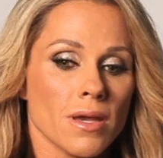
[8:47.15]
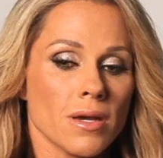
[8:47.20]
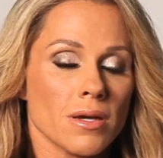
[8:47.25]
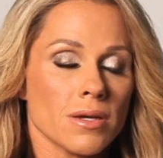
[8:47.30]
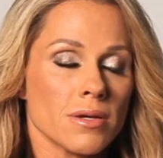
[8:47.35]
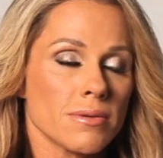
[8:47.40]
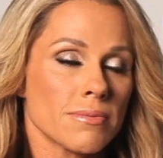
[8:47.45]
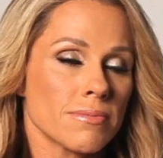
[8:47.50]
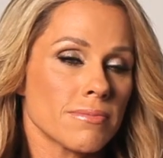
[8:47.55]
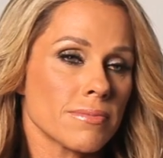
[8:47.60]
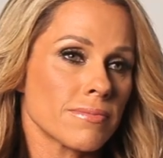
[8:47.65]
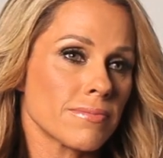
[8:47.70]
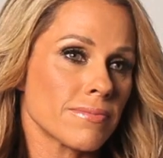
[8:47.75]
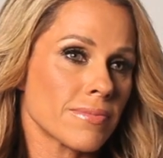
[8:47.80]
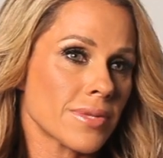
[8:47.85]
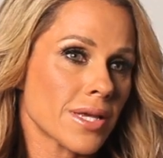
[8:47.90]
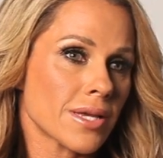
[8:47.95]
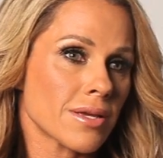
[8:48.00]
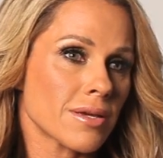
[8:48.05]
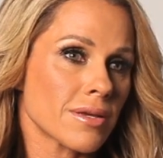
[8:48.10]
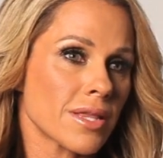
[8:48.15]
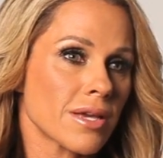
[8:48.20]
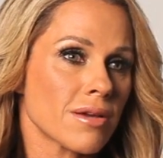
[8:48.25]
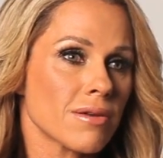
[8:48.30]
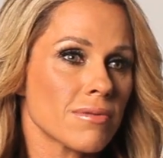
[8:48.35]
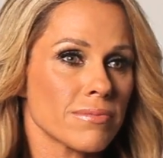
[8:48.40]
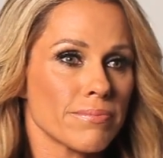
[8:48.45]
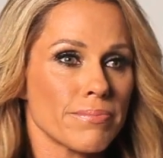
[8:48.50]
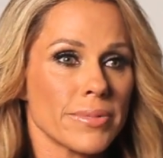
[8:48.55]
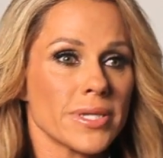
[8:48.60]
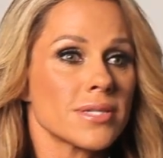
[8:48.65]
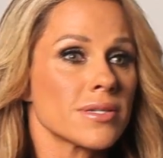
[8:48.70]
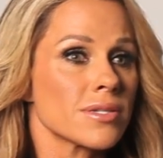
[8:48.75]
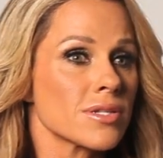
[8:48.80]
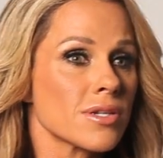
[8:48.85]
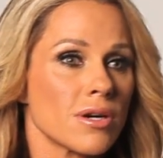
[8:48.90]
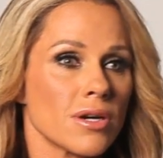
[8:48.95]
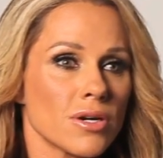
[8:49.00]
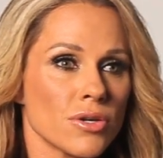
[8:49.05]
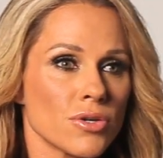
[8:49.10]
um, like a like business
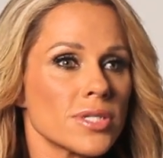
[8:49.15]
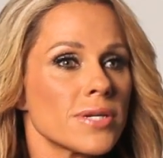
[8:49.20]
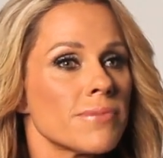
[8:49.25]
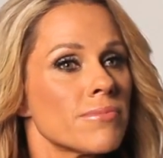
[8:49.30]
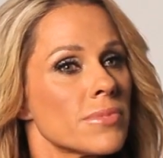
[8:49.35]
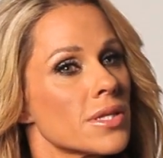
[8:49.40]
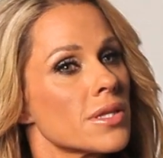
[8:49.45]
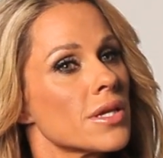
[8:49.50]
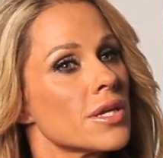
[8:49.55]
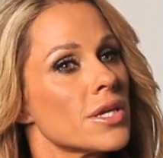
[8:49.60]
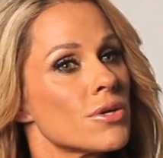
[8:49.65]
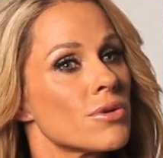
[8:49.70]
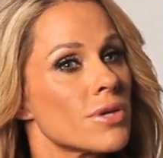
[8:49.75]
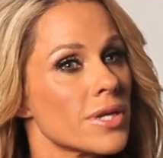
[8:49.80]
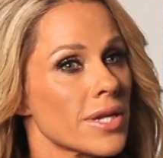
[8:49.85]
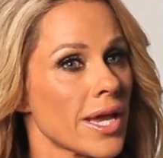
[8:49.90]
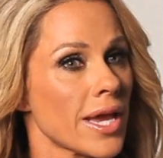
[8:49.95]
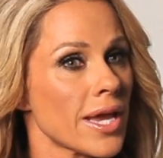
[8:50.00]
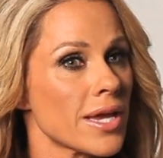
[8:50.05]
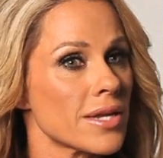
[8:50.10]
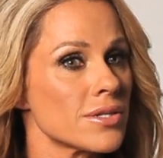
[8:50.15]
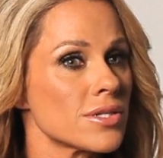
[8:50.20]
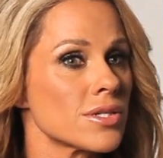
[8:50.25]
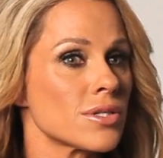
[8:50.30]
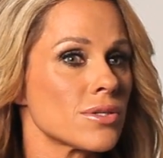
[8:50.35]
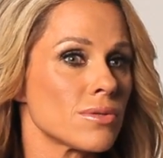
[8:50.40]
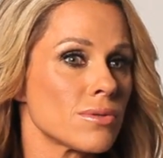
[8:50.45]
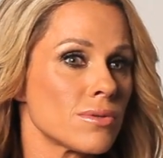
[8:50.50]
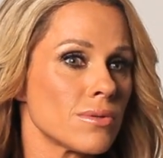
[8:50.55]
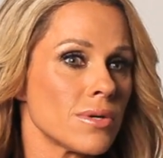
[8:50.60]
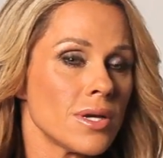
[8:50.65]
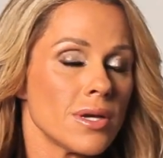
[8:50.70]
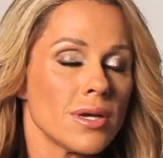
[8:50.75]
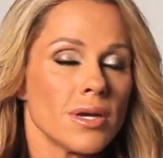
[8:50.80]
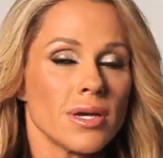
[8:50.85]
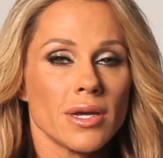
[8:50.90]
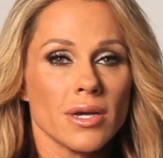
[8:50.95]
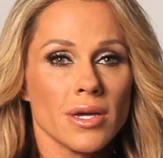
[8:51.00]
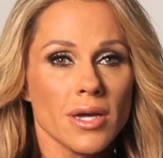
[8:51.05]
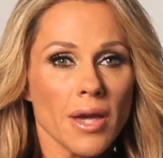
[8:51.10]
card or something that you can hand to
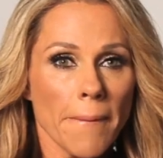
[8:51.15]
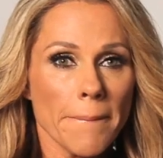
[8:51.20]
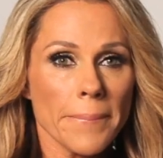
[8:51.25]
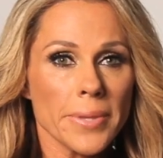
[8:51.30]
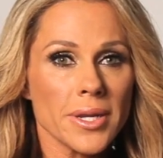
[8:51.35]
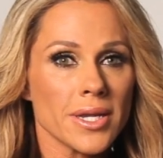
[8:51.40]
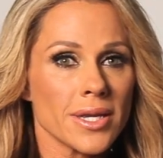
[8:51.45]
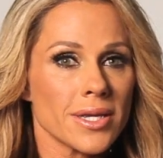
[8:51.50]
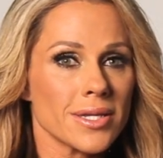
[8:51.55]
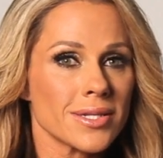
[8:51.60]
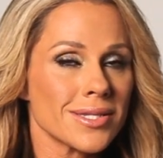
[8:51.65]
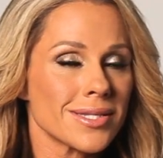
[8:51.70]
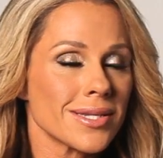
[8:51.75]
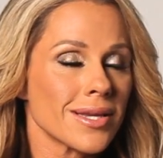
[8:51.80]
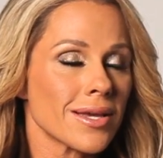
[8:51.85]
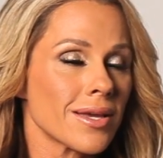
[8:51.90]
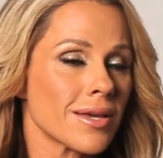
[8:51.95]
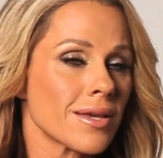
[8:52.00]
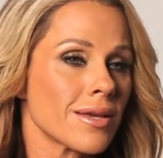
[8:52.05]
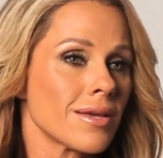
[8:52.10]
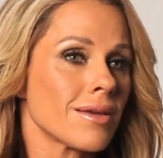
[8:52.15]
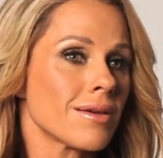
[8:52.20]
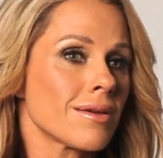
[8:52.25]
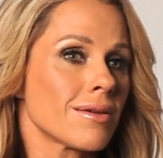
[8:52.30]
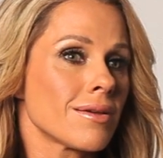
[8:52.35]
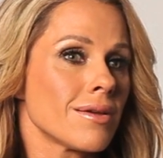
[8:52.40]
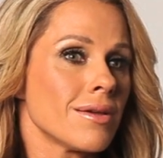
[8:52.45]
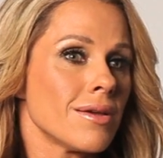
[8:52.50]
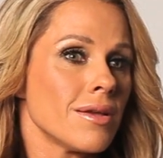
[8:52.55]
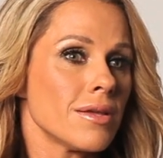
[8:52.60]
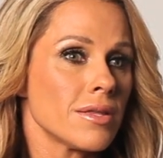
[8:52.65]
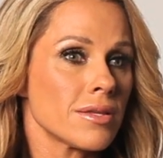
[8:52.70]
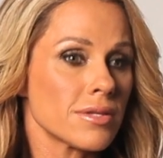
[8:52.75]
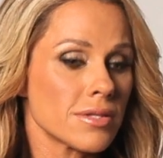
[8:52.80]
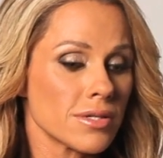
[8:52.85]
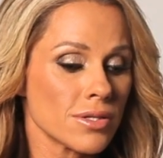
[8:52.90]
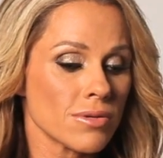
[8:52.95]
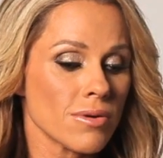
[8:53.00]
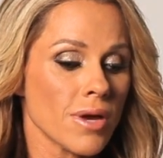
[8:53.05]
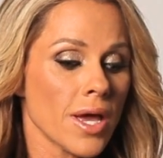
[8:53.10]
a company and say, this
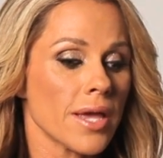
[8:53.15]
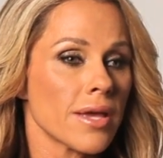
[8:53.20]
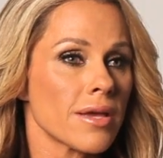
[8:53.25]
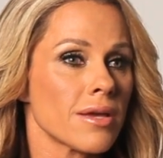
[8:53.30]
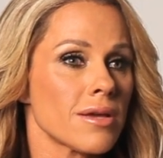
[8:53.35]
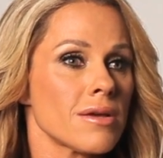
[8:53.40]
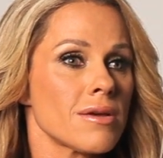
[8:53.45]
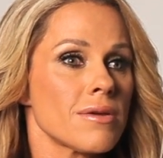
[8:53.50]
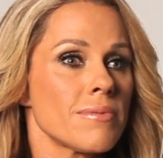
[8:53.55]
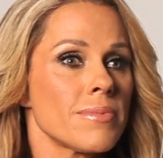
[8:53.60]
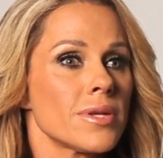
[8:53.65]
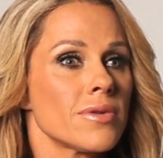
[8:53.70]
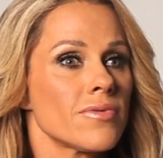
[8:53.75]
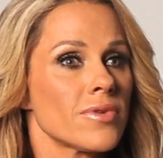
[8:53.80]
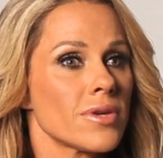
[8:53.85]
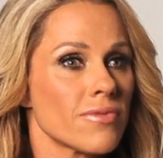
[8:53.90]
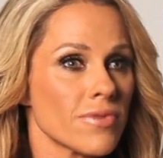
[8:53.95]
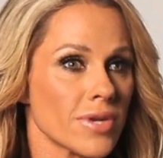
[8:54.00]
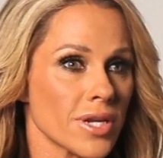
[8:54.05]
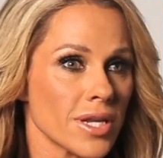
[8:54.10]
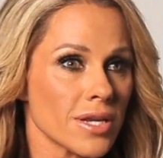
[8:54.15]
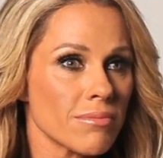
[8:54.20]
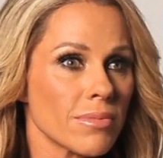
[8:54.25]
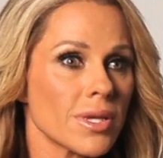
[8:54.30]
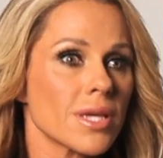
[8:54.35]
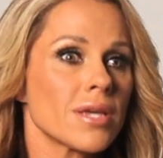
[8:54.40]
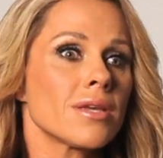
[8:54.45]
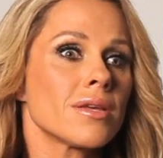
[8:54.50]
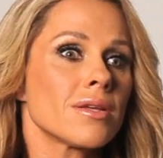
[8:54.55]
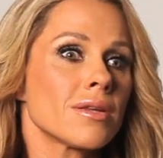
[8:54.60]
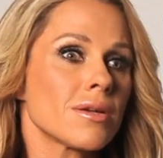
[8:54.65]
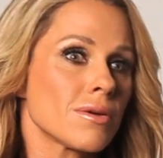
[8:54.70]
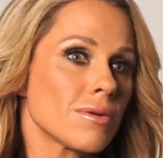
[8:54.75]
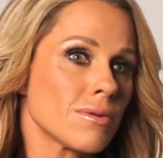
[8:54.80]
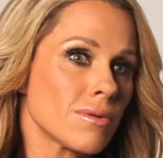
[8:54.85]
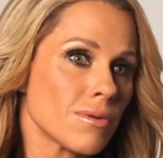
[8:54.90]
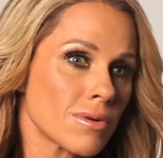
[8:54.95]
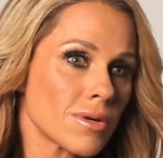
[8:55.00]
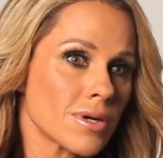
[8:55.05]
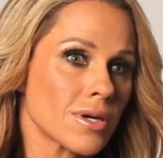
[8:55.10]
is who I am, and if you ever need me, you
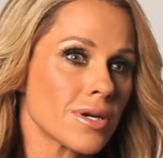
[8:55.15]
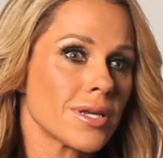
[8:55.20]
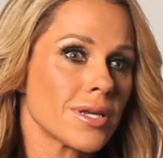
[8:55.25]
know, or